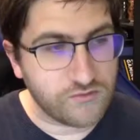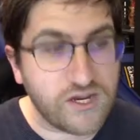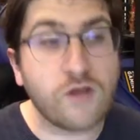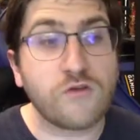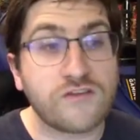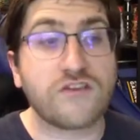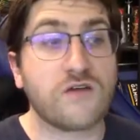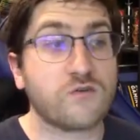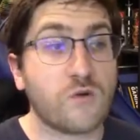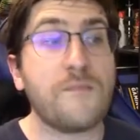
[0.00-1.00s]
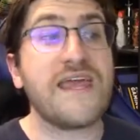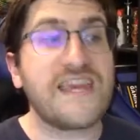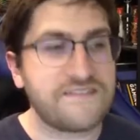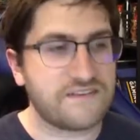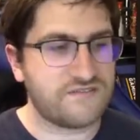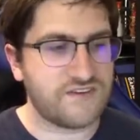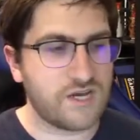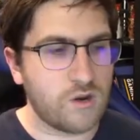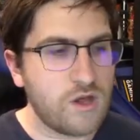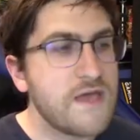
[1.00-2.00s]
which I only discovered while making this video.